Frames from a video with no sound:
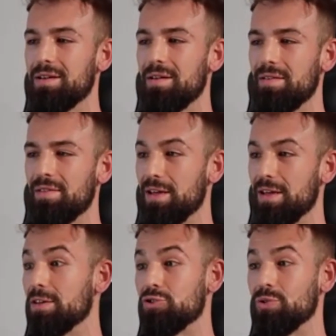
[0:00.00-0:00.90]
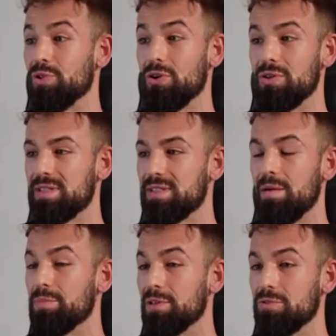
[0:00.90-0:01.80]
thing that you thought is
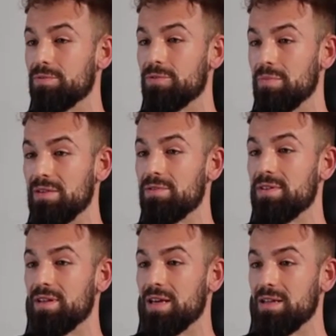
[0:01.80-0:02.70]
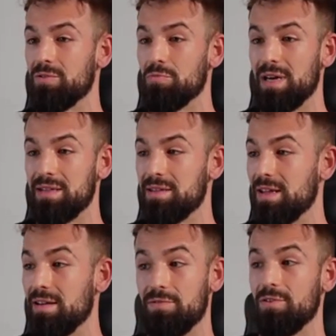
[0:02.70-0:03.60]
stopping you from everything, and you might
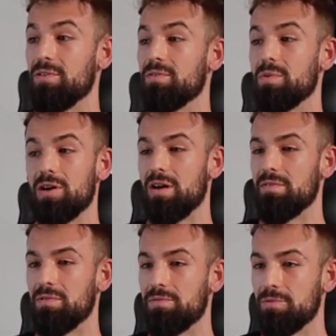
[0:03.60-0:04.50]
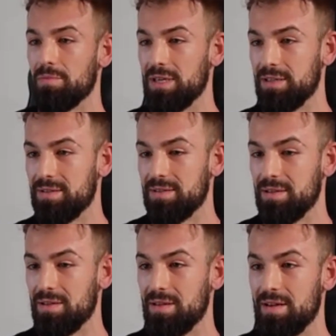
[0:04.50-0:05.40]
never recover from it.
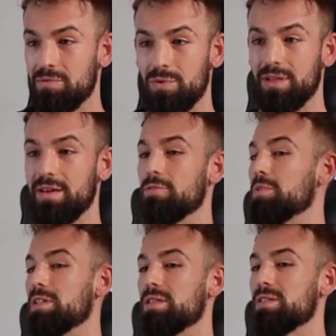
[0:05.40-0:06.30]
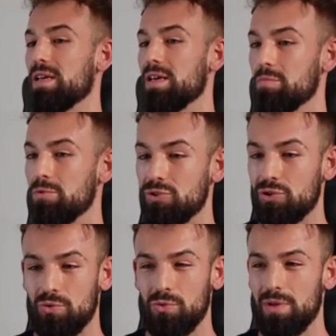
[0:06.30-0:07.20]
Life will never be the same. You
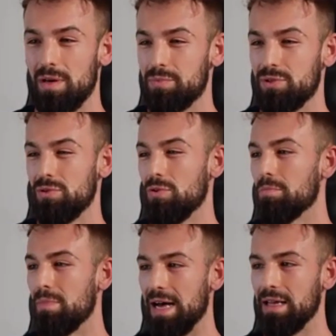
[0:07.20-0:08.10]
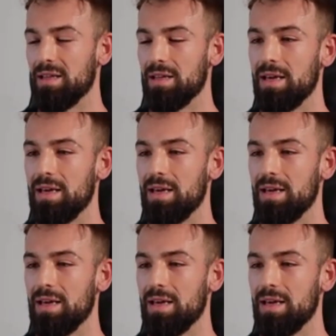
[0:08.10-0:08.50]
screwed up so badly.